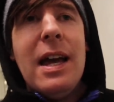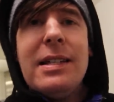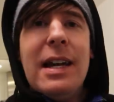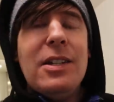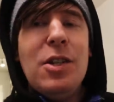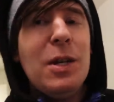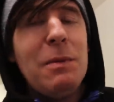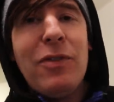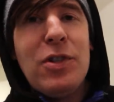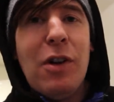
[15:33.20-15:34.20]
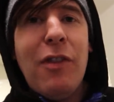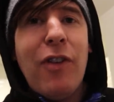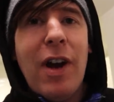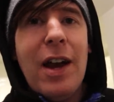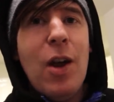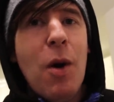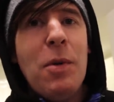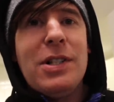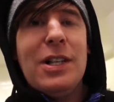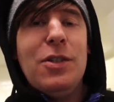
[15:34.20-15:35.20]
he's like, dude, I'm a photographer. I know how
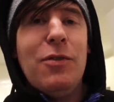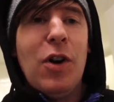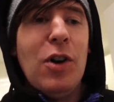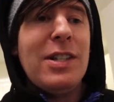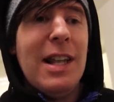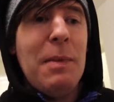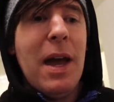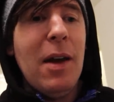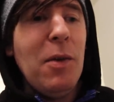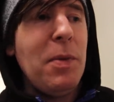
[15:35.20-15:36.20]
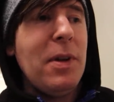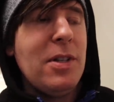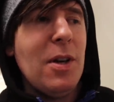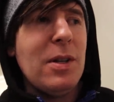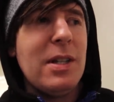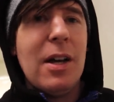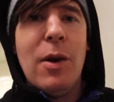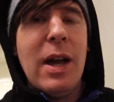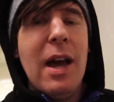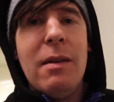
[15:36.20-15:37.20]
much that stuff costs. Let me help. So I was like,
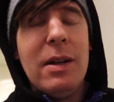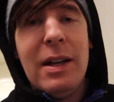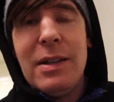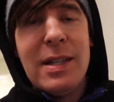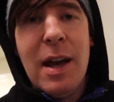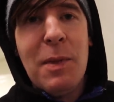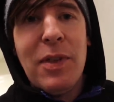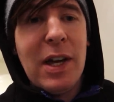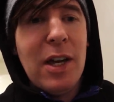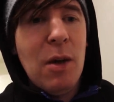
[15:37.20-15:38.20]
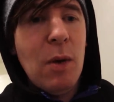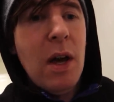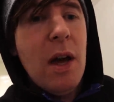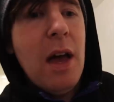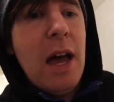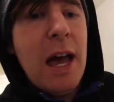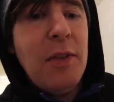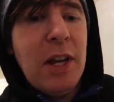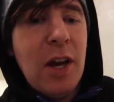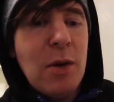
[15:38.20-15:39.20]
okay, yeah, Sam, thank you. And
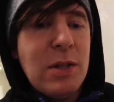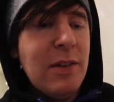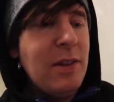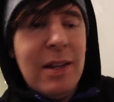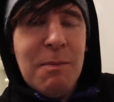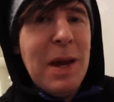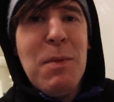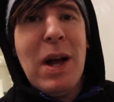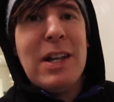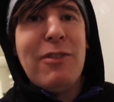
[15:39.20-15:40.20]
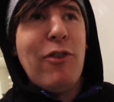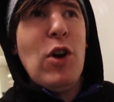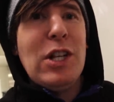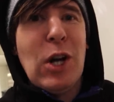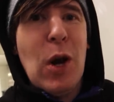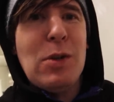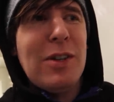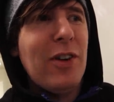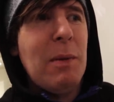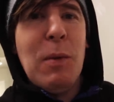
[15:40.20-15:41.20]
then he goes, and meanwhile, he's throwing his clothes
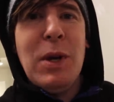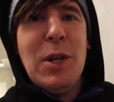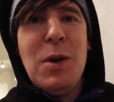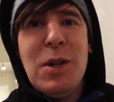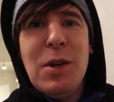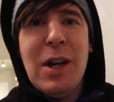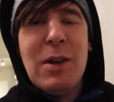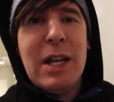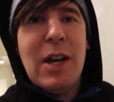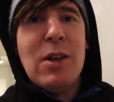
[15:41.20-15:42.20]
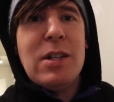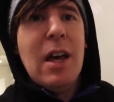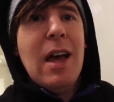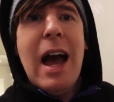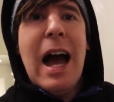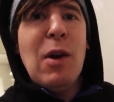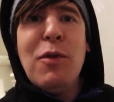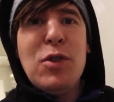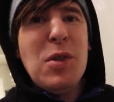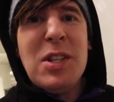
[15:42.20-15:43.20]
off, and I'm like, what are you doing, dude? He goes, I
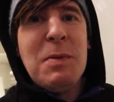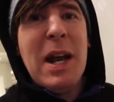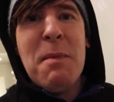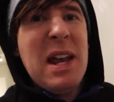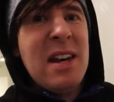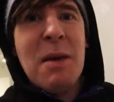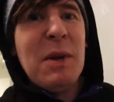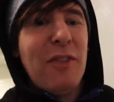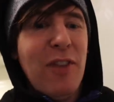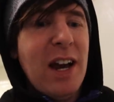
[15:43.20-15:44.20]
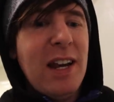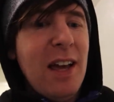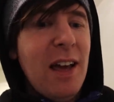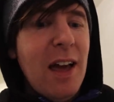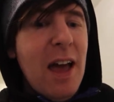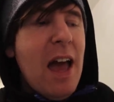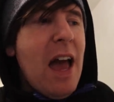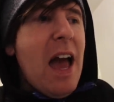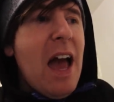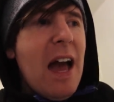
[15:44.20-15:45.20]
love doing this, man. I'm in. I'm going to find it.
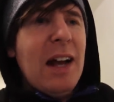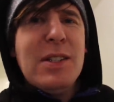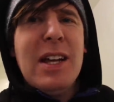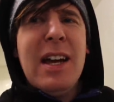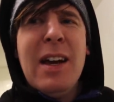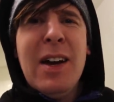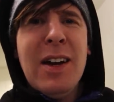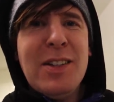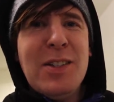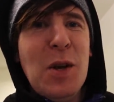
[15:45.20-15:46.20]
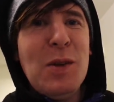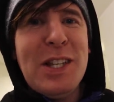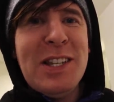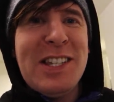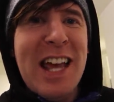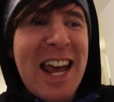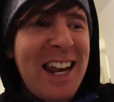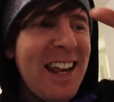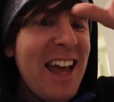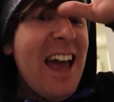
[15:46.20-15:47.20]
And I was like, dude's
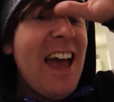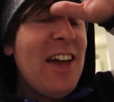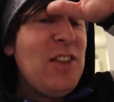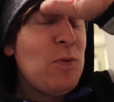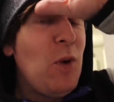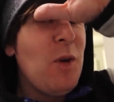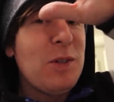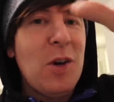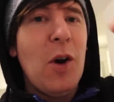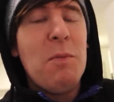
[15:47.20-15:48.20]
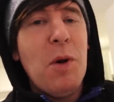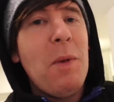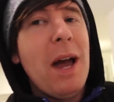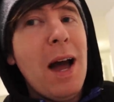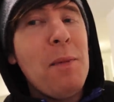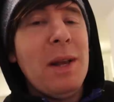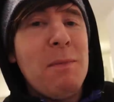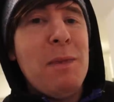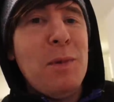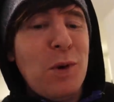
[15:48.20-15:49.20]
insane. And this water was cold. Putting my arm in it
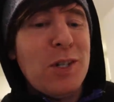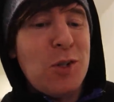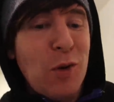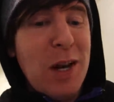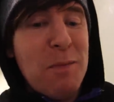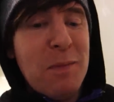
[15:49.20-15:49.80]
made me want to scream.